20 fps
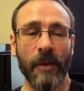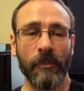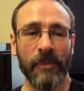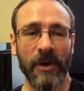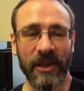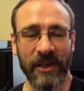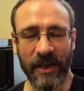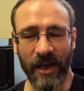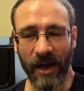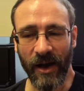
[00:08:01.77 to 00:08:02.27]

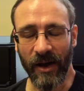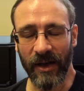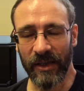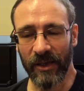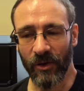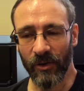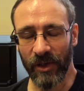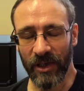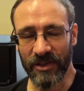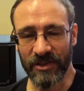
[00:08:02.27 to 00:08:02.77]
But yeah, I
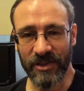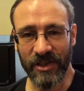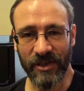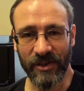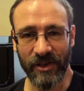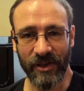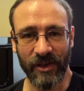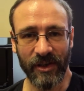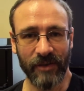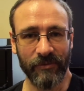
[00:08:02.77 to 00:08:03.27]
got into
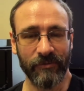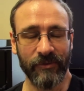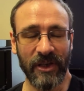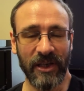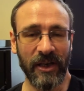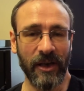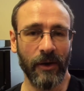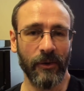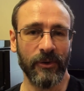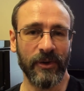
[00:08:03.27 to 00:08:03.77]
the
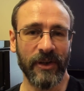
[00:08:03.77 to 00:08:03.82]
video